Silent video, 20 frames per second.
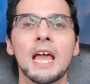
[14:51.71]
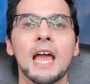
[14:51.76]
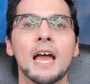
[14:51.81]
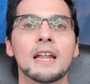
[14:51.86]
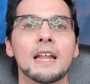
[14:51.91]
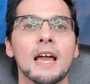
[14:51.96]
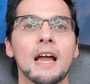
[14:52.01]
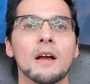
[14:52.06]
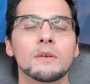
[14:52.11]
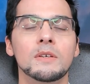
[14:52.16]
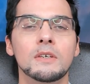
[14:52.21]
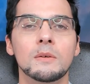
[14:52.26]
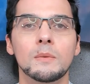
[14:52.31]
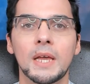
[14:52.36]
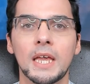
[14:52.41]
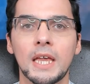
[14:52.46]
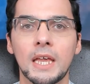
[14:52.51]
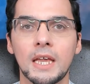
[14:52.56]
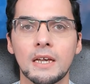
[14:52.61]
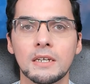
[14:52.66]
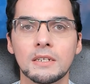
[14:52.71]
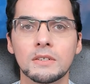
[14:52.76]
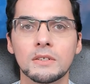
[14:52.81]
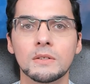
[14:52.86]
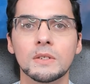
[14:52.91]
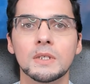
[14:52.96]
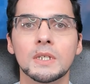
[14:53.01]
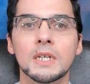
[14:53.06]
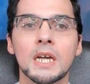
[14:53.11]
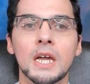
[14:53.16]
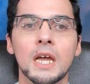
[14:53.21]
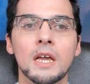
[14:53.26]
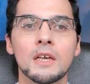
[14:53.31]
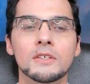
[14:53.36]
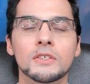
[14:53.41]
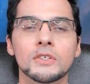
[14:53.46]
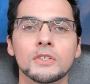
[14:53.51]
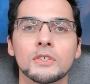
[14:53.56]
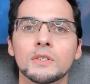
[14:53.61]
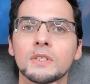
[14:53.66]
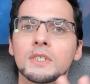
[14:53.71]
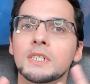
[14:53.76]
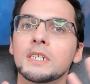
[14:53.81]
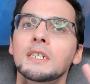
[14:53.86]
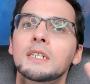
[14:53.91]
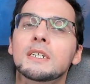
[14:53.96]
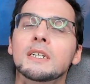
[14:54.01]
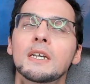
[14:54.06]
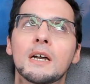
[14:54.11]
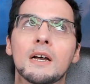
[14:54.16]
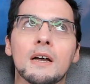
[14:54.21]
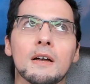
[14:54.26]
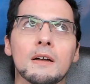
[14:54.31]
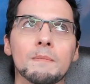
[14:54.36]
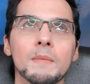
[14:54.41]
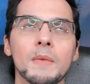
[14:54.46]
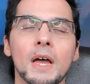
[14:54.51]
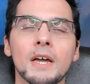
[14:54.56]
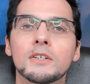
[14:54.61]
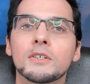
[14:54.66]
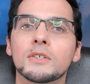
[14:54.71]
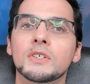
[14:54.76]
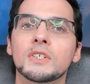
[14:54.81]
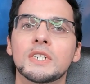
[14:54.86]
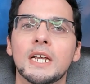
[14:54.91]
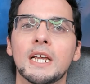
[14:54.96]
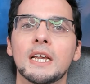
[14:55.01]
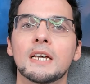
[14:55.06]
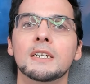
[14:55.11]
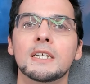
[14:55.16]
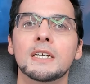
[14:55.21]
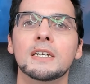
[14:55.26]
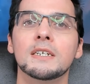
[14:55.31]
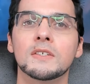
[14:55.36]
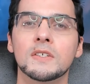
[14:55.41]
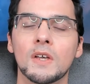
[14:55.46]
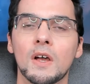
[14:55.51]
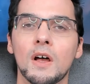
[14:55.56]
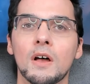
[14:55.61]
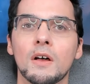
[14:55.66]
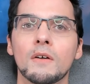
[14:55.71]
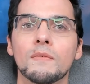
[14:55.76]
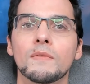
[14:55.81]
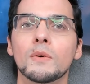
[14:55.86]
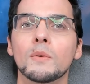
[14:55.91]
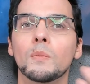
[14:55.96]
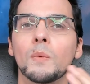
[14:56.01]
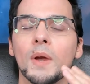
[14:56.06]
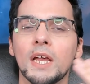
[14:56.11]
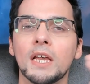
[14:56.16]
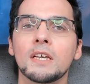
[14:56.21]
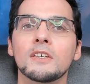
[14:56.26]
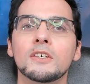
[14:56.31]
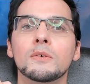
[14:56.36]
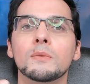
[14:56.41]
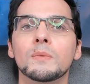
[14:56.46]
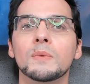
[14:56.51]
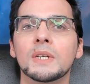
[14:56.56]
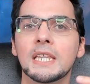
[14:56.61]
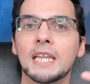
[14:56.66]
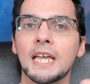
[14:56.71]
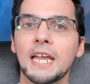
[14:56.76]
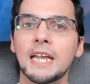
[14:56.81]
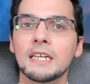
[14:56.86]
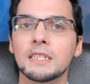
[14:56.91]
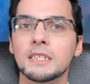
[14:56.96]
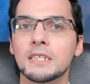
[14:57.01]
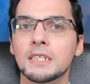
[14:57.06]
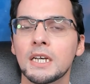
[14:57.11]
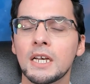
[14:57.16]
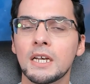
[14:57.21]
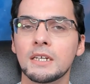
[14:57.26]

and how you handle certain understandings of the way you relate